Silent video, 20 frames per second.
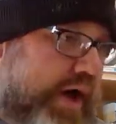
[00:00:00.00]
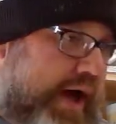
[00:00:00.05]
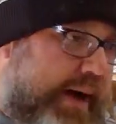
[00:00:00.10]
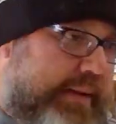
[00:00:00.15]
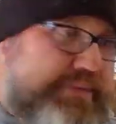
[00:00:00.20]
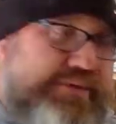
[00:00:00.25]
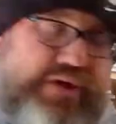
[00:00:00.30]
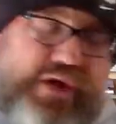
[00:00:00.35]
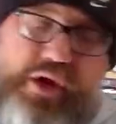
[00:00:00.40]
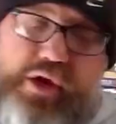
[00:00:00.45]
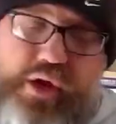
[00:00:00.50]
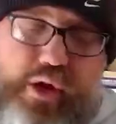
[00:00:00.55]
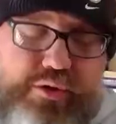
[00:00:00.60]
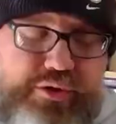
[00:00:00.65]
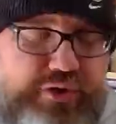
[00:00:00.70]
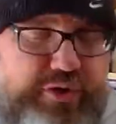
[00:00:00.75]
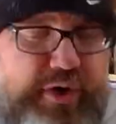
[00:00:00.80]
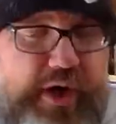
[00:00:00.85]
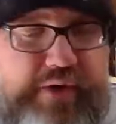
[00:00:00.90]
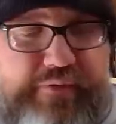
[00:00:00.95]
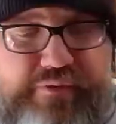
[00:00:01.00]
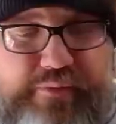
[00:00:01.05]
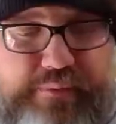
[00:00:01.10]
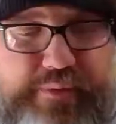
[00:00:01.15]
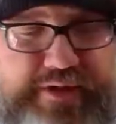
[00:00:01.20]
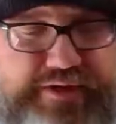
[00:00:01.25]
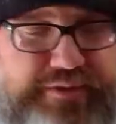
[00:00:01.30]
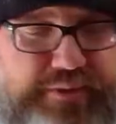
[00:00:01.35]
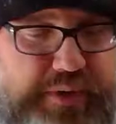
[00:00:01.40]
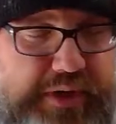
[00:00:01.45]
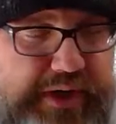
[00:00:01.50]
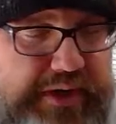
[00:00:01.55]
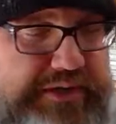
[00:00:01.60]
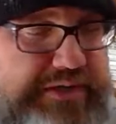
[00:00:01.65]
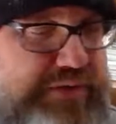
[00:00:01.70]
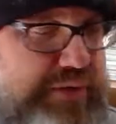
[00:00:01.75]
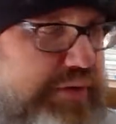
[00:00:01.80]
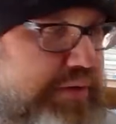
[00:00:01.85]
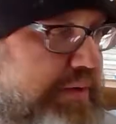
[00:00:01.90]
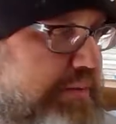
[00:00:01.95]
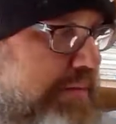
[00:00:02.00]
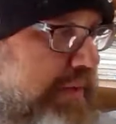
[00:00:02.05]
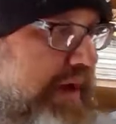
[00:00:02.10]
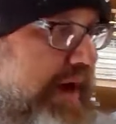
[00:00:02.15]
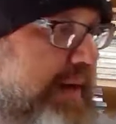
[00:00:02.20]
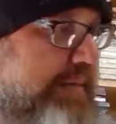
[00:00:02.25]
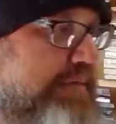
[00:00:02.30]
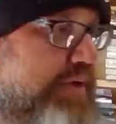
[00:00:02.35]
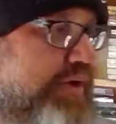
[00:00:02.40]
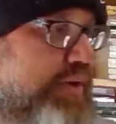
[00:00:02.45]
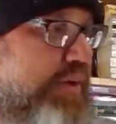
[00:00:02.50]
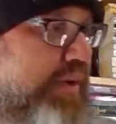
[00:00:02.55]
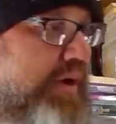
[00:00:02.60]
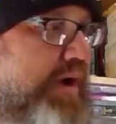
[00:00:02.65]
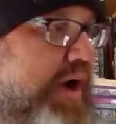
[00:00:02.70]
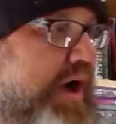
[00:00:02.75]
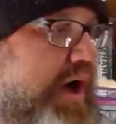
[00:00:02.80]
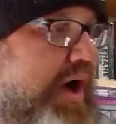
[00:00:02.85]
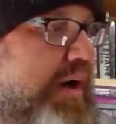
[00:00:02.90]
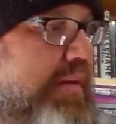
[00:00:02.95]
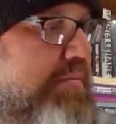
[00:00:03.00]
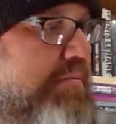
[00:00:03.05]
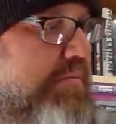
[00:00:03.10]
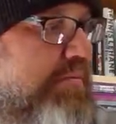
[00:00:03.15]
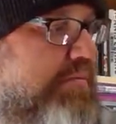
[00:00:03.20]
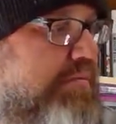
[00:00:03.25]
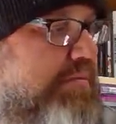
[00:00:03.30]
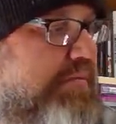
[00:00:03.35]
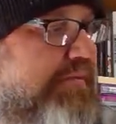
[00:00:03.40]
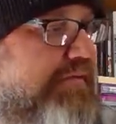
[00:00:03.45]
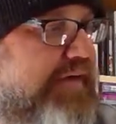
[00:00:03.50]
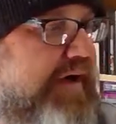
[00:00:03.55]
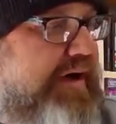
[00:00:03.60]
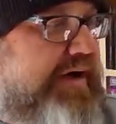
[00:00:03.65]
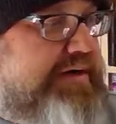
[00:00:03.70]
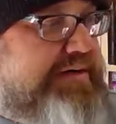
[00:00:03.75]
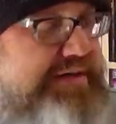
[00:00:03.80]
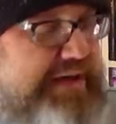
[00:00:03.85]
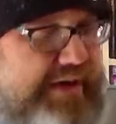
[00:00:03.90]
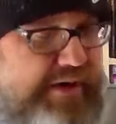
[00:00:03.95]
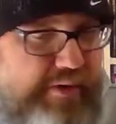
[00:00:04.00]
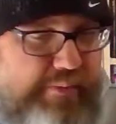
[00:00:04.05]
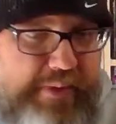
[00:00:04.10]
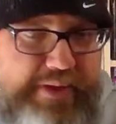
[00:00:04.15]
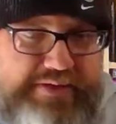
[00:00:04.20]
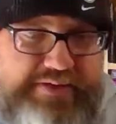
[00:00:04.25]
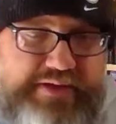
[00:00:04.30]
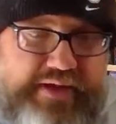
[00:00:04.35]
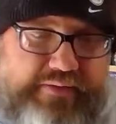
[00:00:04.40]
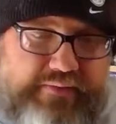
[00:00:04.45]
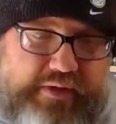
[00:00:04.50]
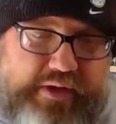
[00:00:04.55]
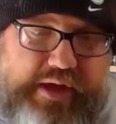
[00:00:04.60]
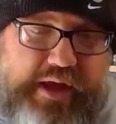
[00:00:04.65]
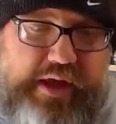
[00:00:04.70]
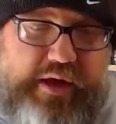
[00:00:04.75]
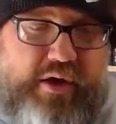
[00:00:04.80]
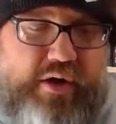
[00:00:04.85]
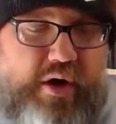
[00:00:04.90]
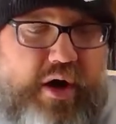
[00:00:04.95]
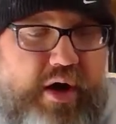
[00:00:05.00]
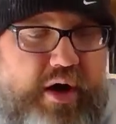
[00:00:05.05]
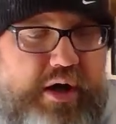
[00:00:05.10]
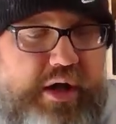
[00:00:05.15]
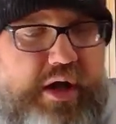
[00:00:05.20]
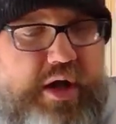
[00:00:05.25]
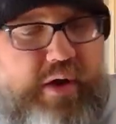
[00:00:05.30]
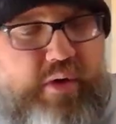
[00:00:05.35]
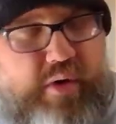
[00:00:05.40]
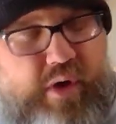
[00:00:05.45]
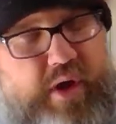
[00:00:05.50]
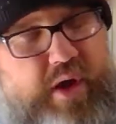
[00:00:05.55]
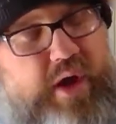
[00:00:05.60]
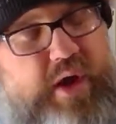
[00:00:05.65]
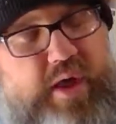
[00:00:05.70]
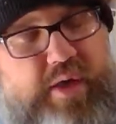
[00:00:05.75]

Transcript: I was going to go straight from this one into it, but I'm doing Fairy Tale by Stephen King on audio.